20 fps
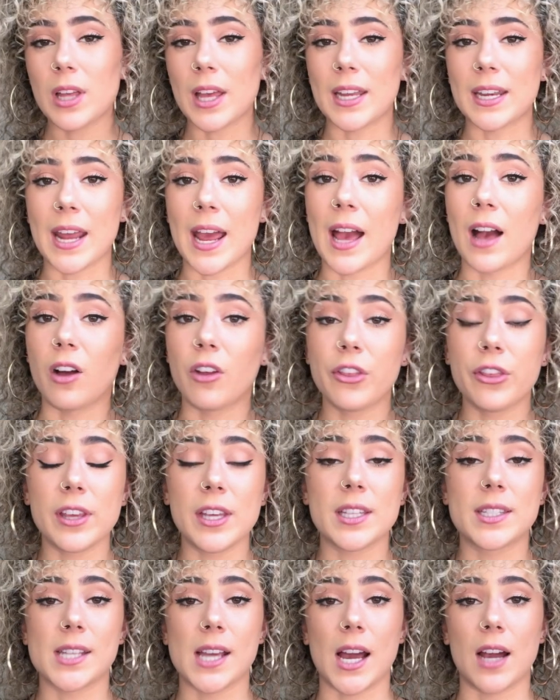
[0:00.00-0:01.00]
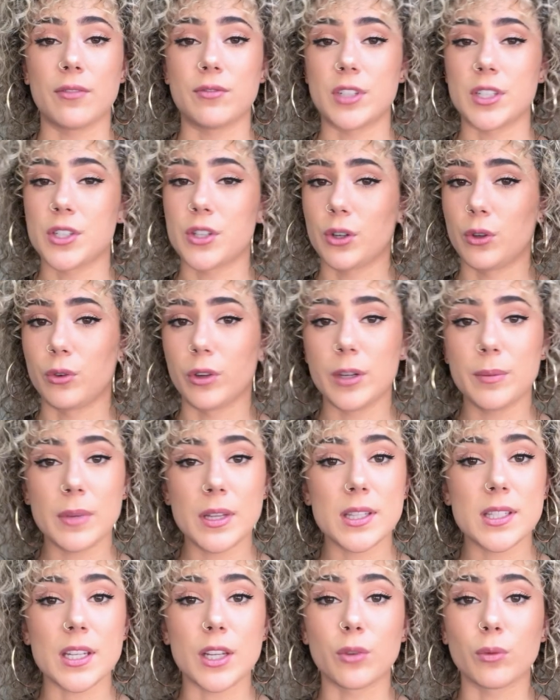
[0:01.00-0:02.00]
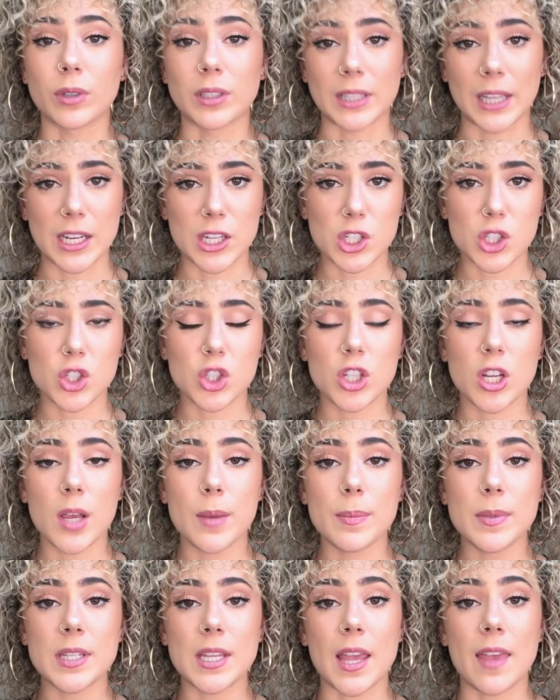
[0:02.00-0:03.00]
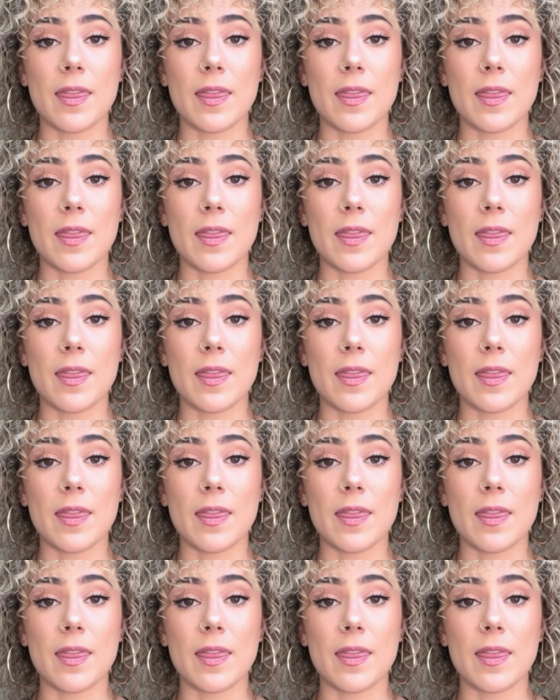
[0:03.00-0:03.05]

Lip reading: and healthy to have disagreements in relationships,